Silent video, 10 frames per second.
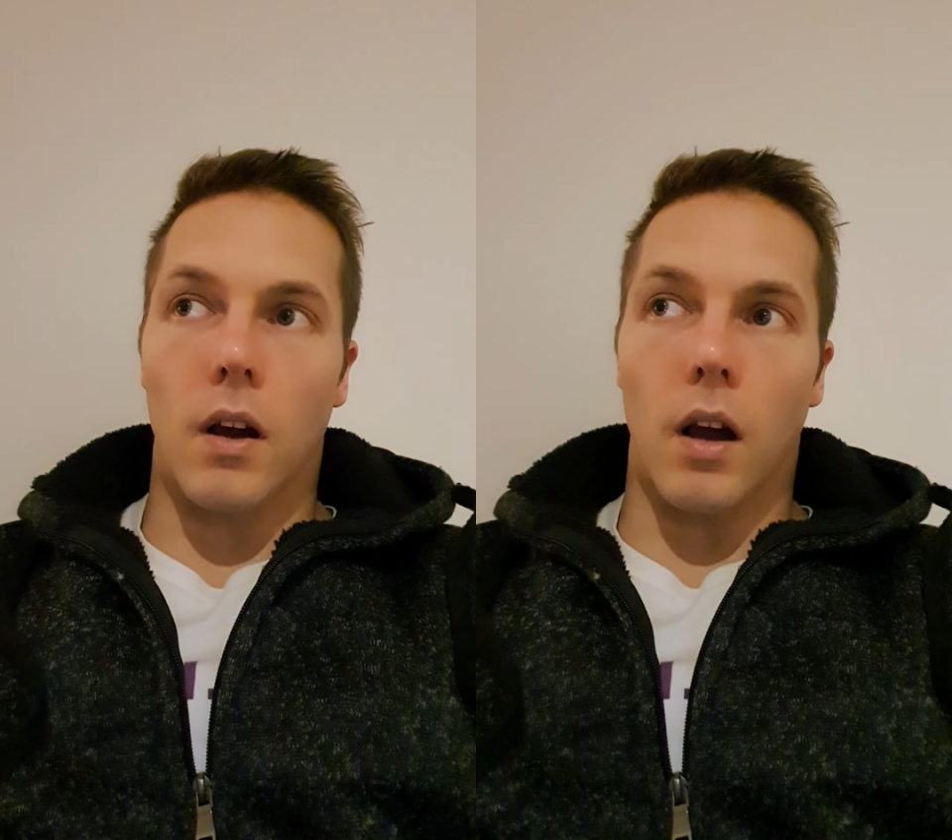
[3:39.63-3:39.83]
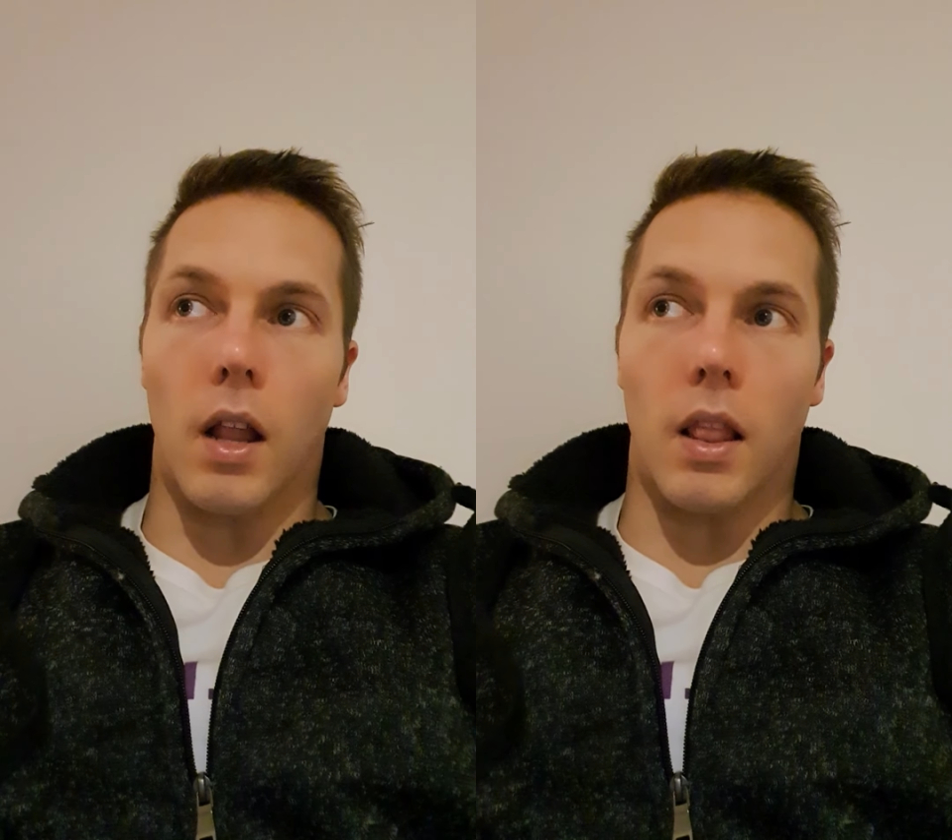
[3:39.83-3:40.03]

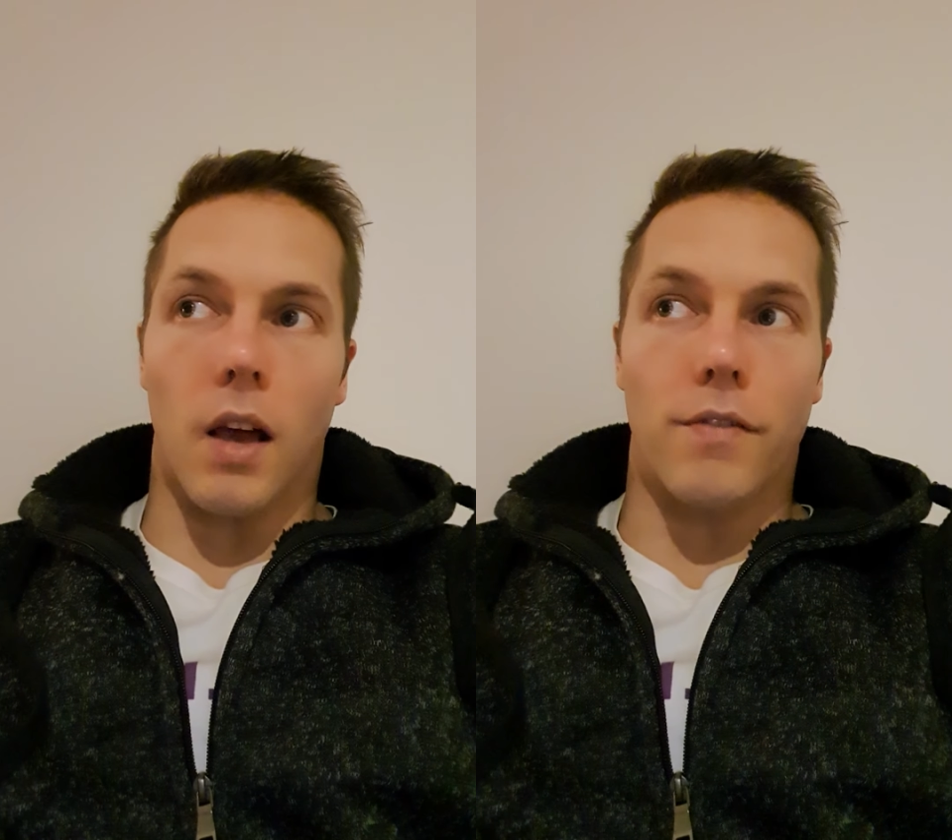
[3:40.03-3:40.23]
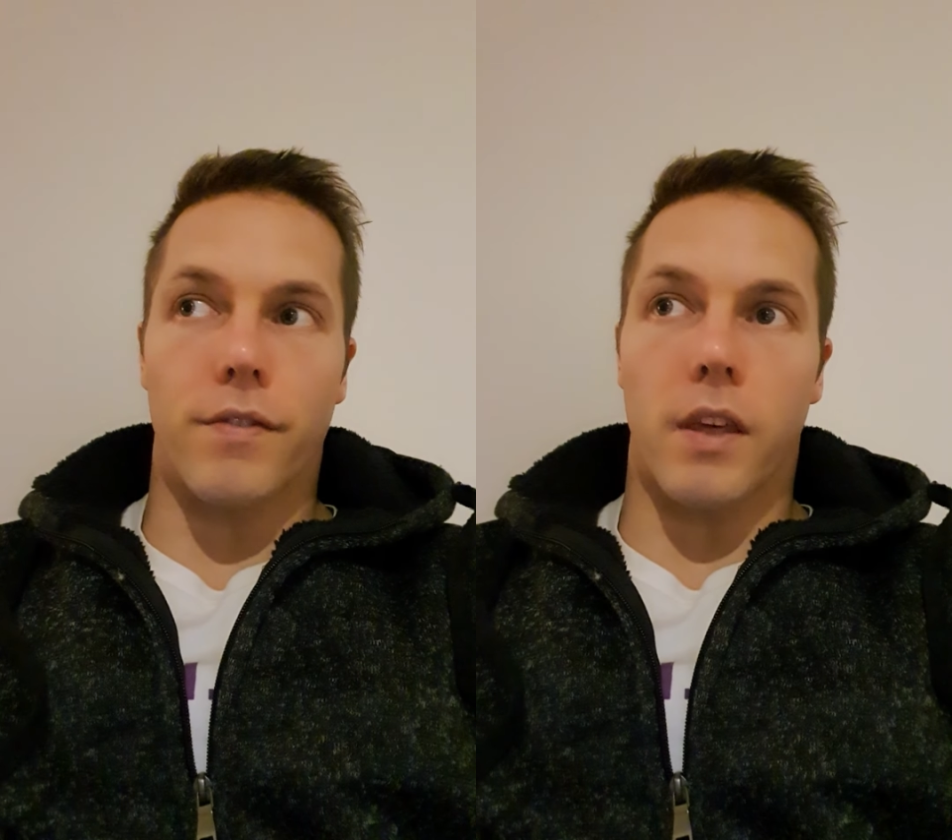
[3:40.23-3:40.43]
I
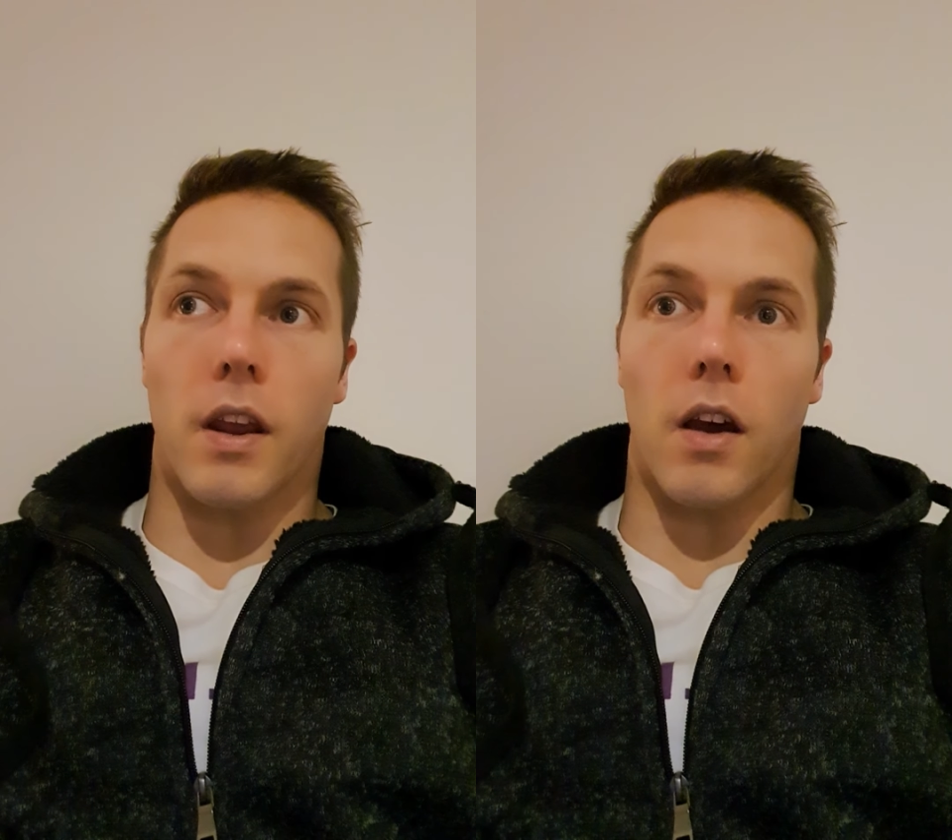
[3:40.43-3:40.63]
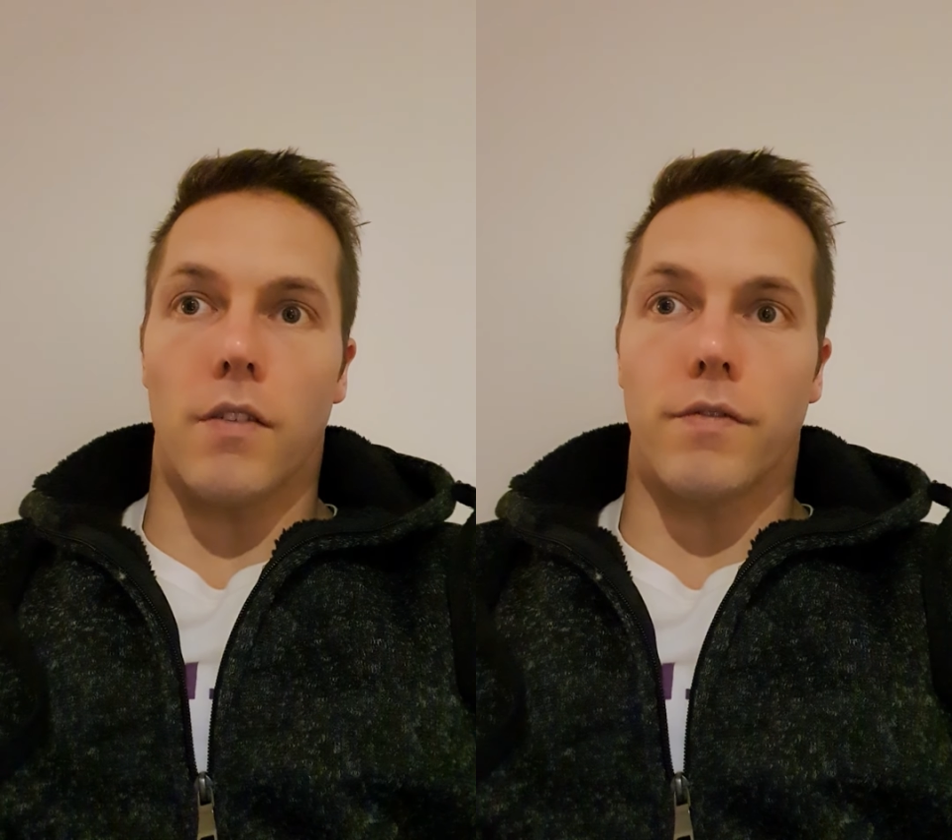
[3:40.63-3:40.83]
love that
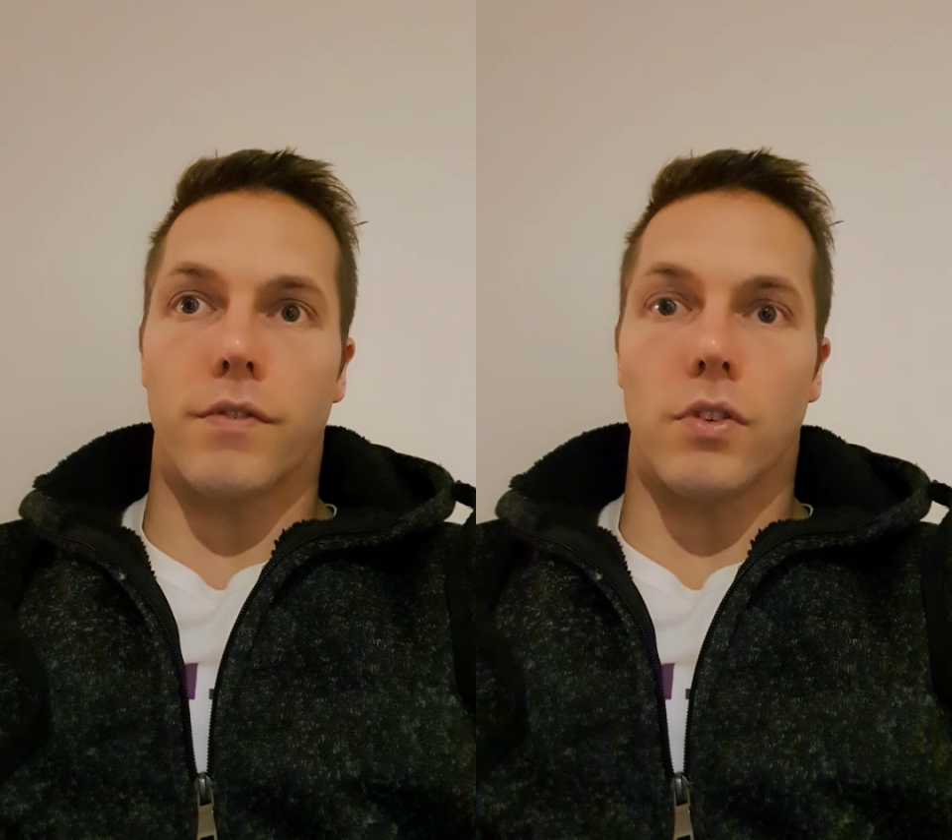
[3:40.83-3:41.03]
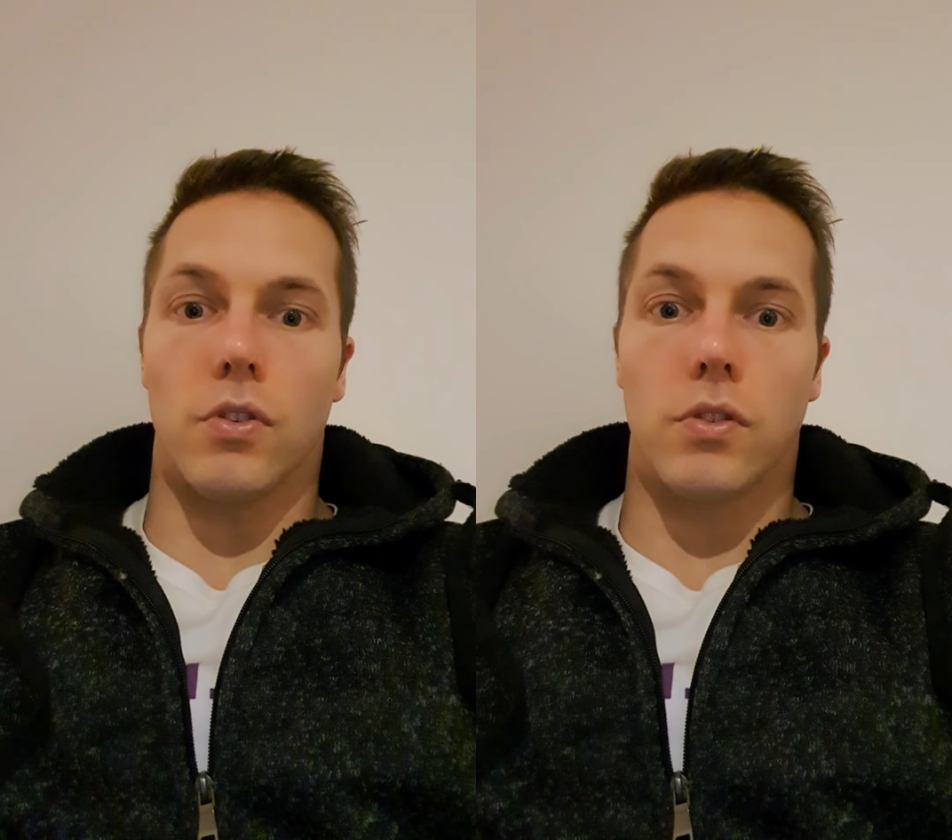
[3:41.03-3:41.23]
I've
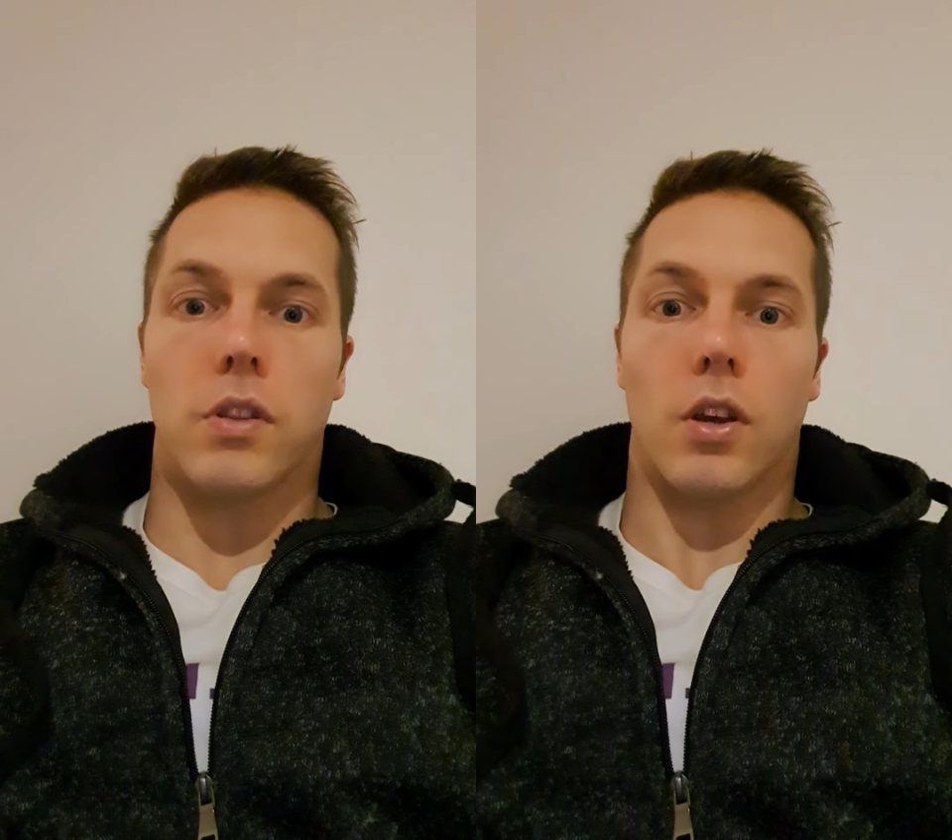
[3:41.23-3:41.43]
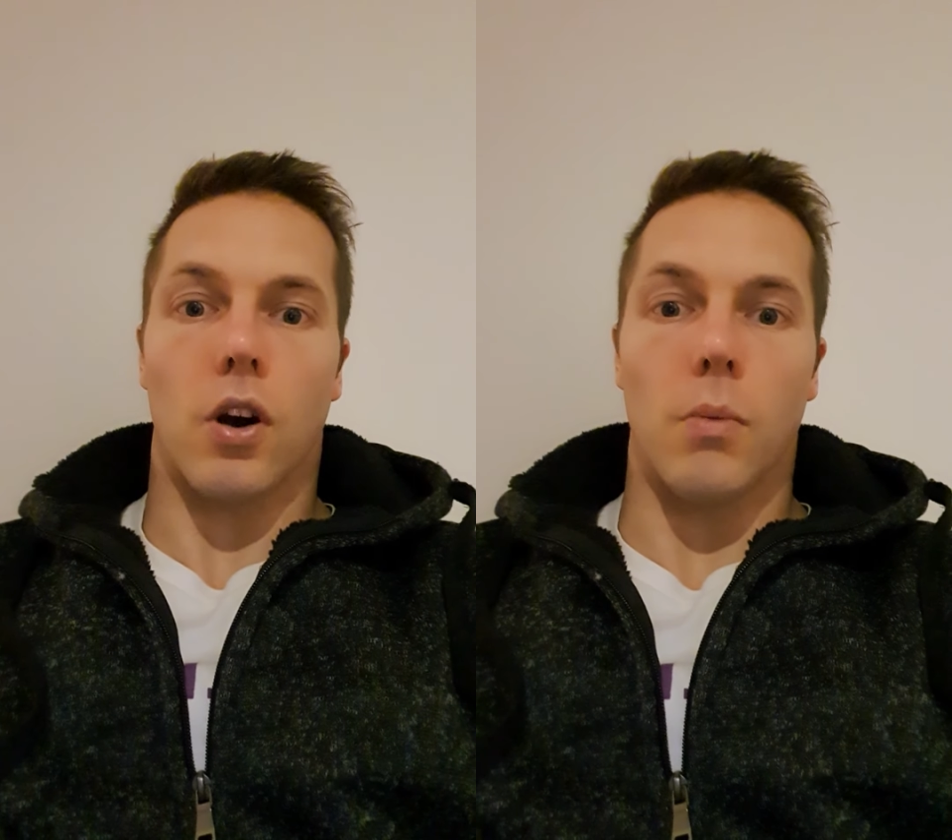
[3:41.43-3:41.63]
used
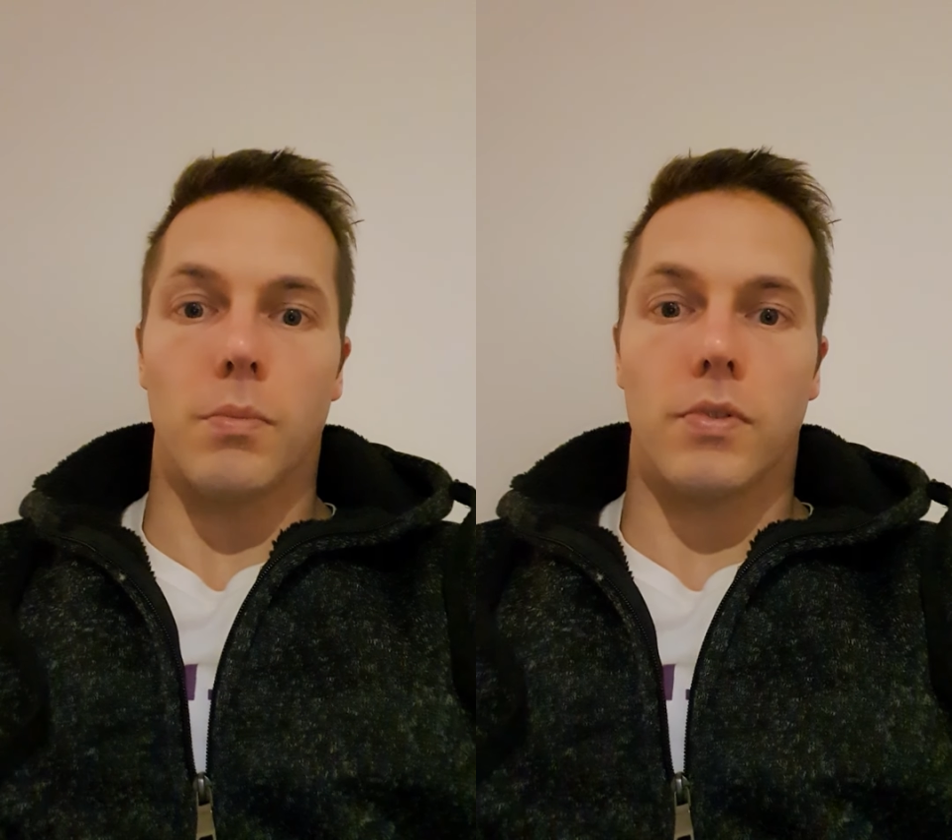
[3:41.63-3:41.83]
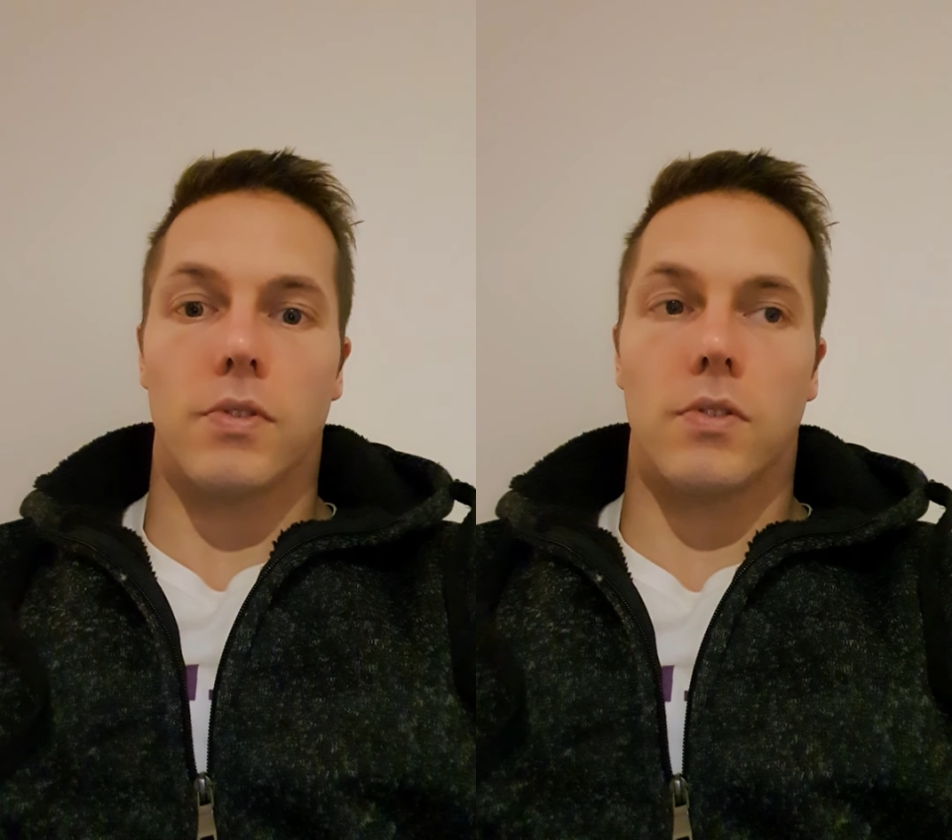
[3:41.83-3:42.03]
the
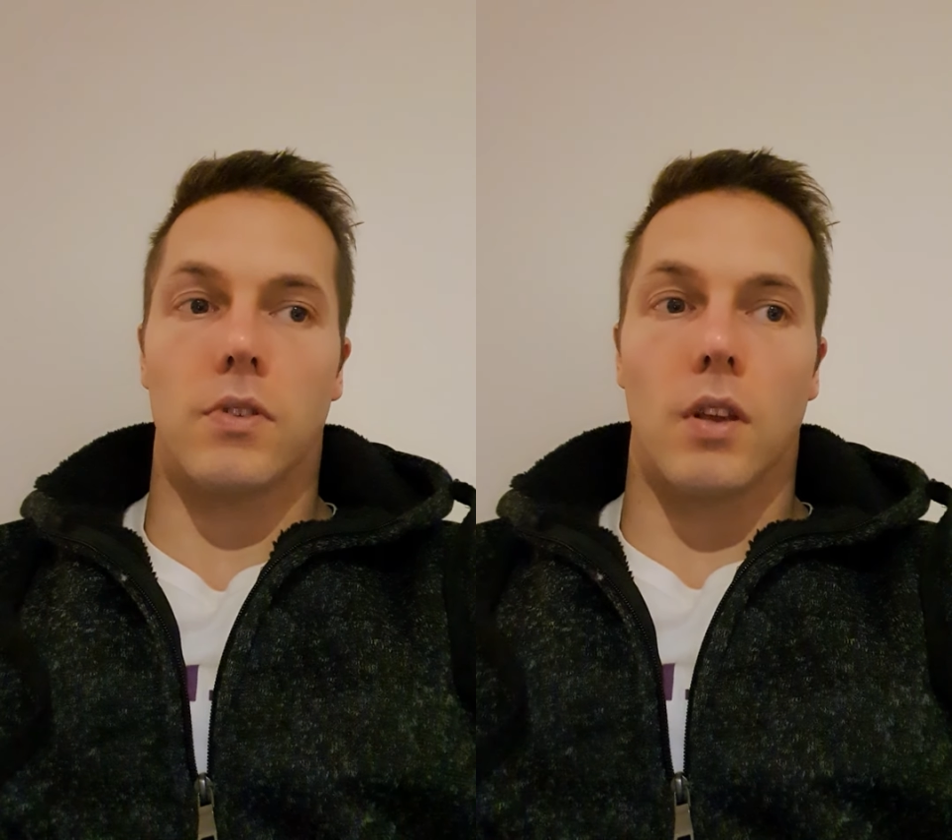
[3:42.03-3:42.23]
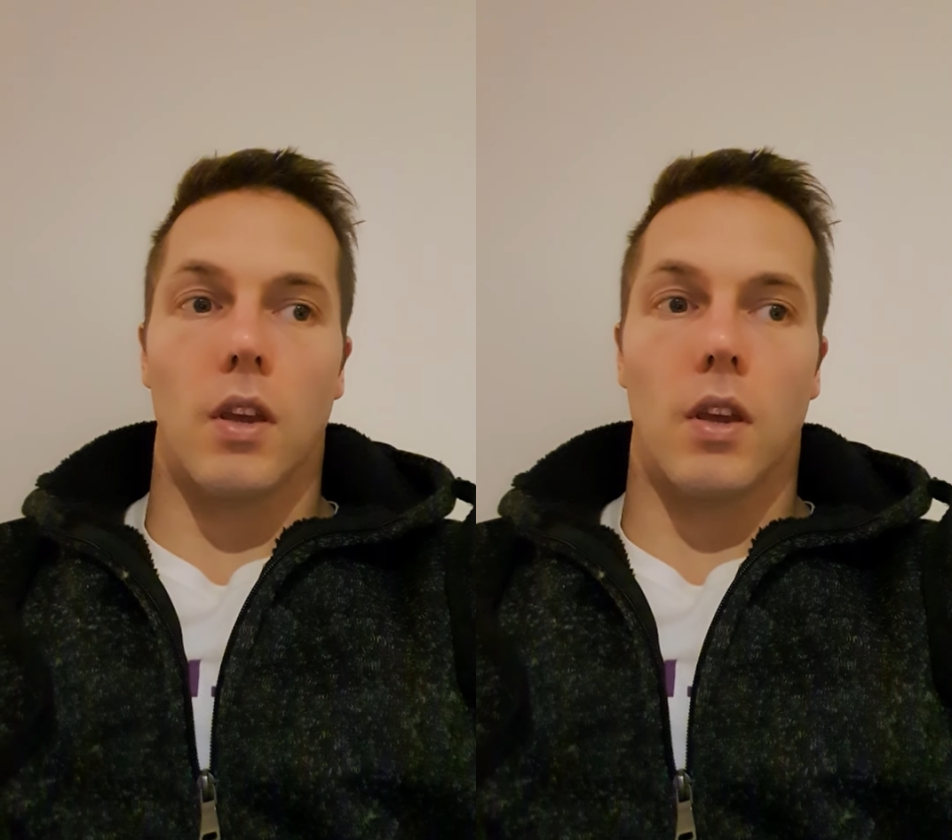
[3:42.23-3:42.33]
comps